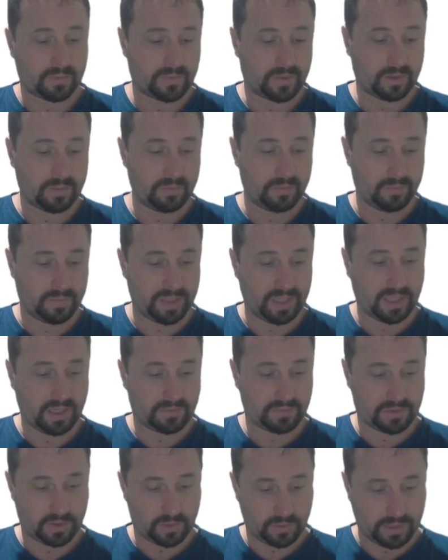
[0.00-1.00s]
from
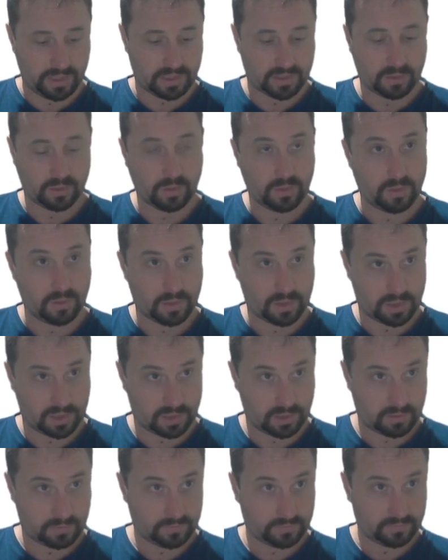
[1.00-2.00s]
PF2E
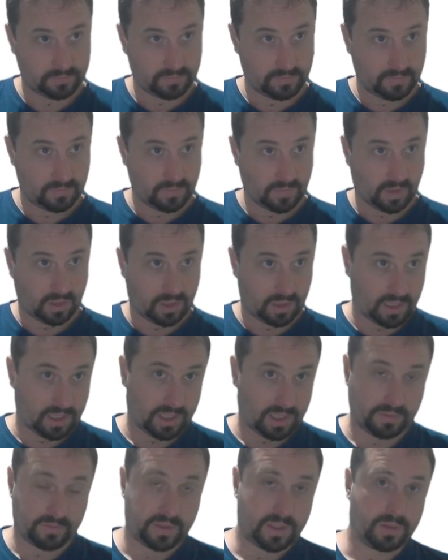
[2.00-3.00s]
Tools. All right,
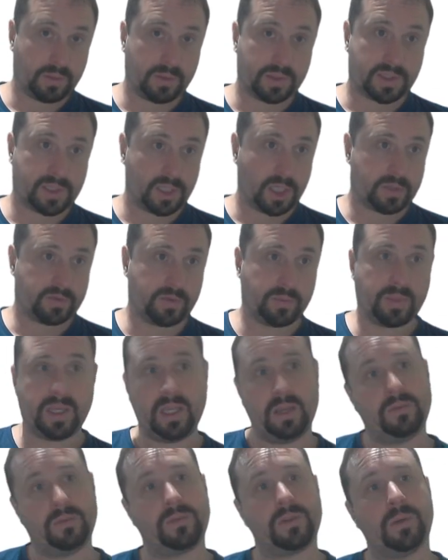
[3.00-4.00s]
and if you do a search for
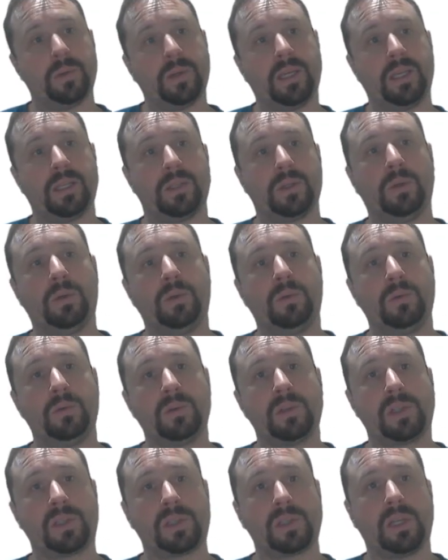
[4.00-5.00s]
PF2E
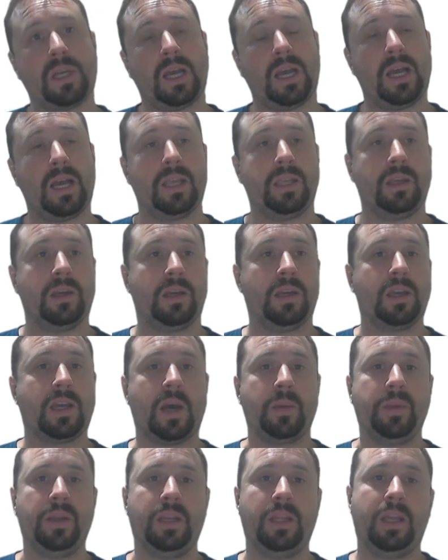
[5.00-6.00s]
Tools, you can
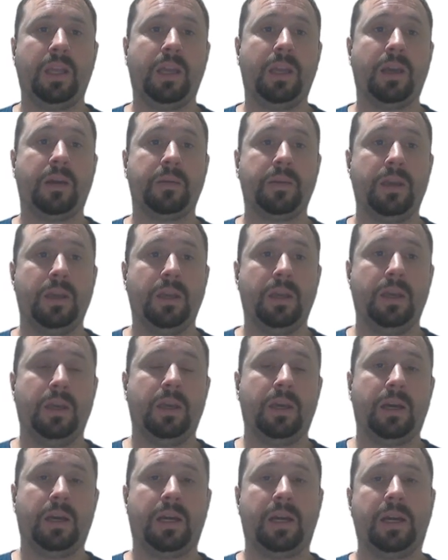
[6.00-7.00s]
come in here,
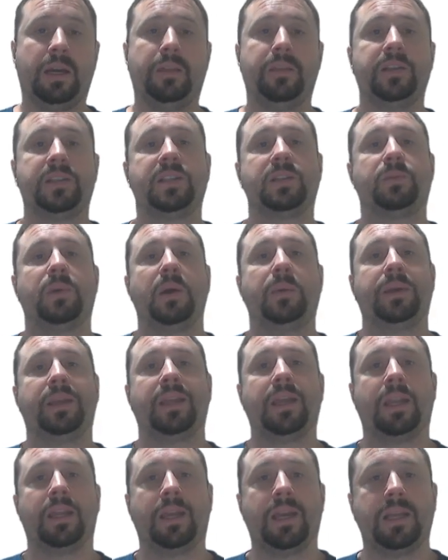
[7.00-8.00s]
and this is where we're
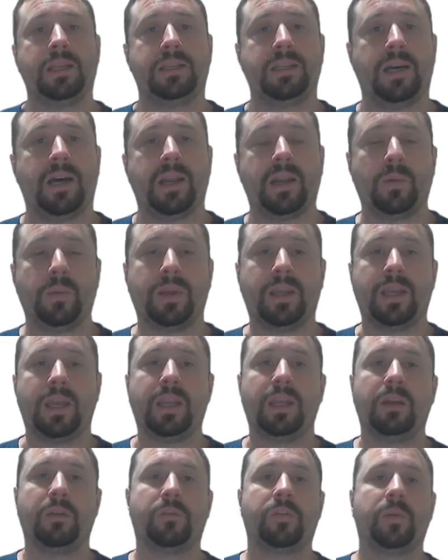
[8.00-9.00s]
getting our data. We're
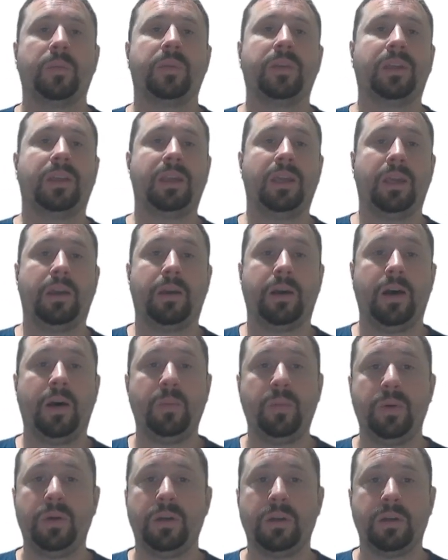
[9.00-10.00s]
getting it from the
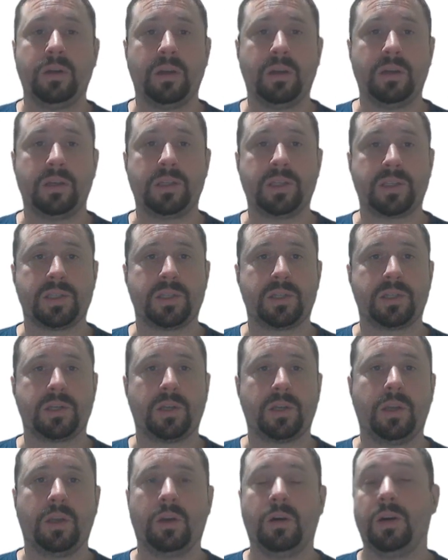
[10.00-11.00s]
GitHub, and just to show
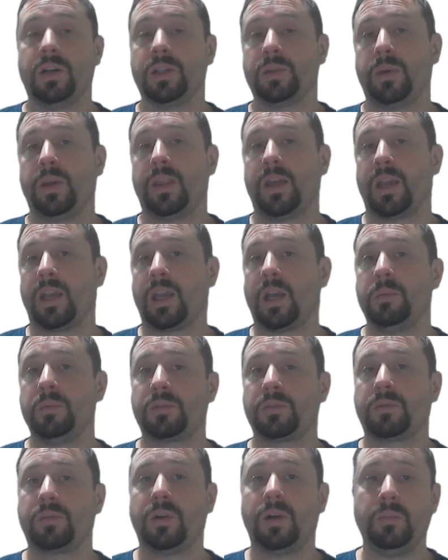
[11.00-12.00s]
you guys where that comes
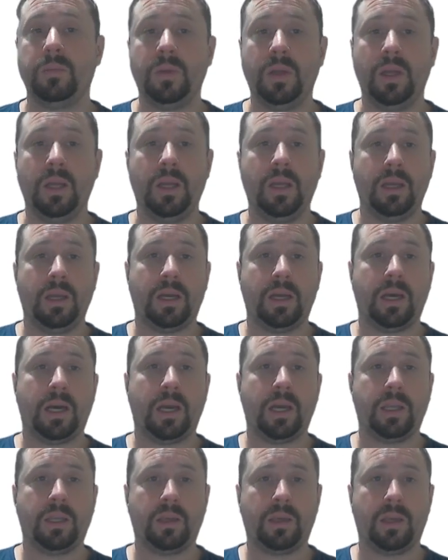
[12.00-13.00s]
from,
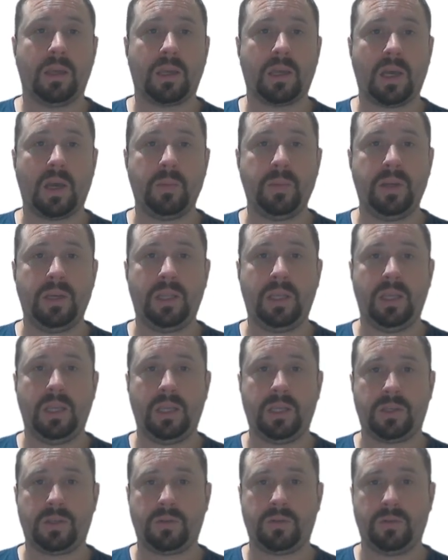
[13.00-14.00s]
you can come in
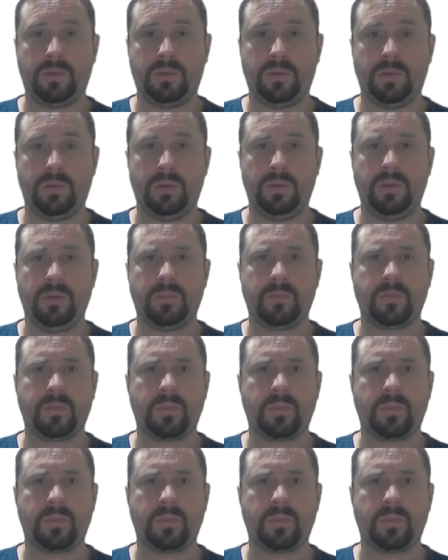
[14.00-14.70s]
here to